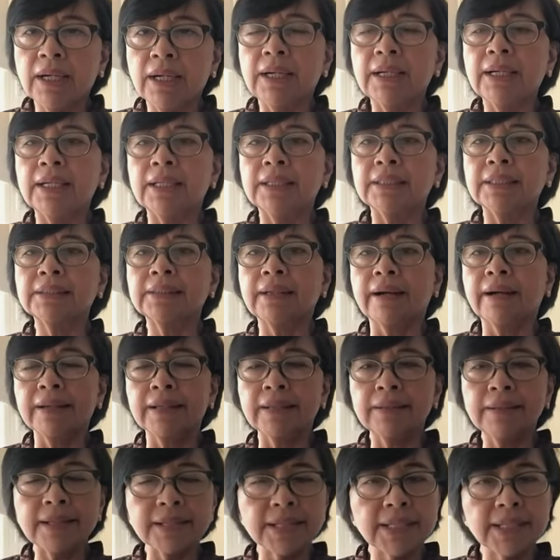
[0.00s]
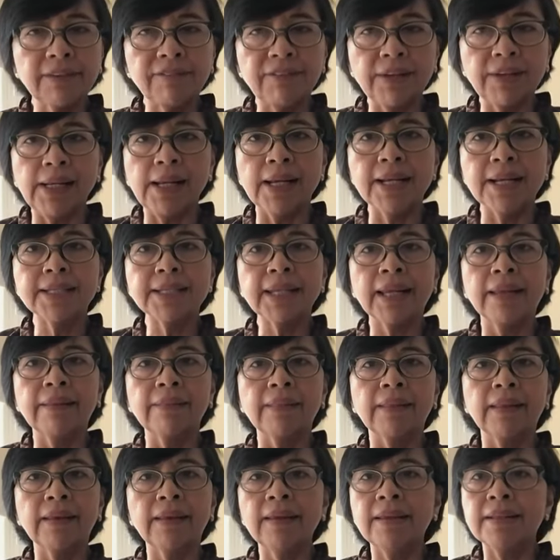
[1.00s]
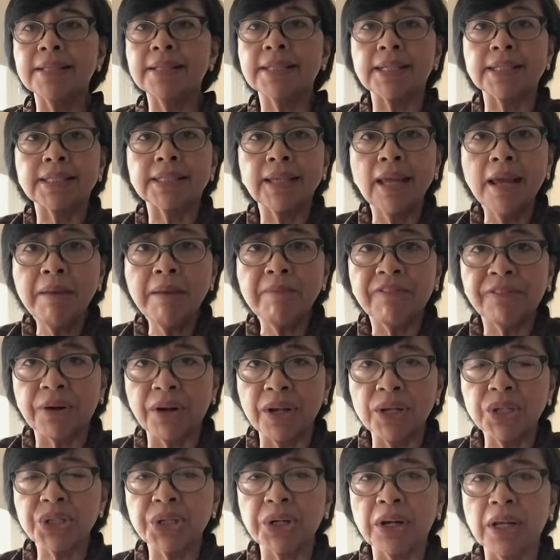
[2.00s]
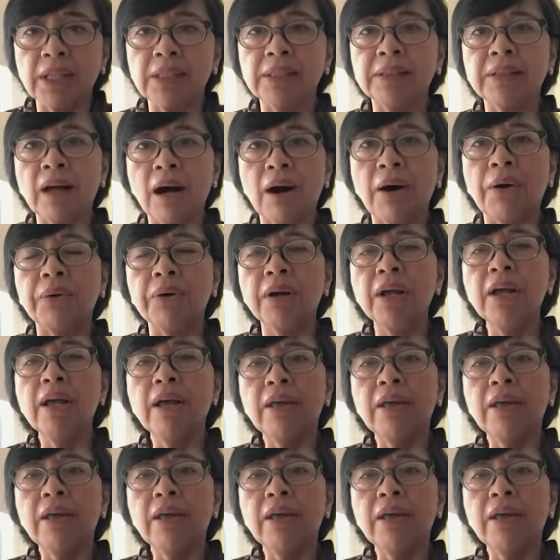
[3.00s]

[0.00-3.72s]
uh, targeting civilians, and it's the same for Israel now.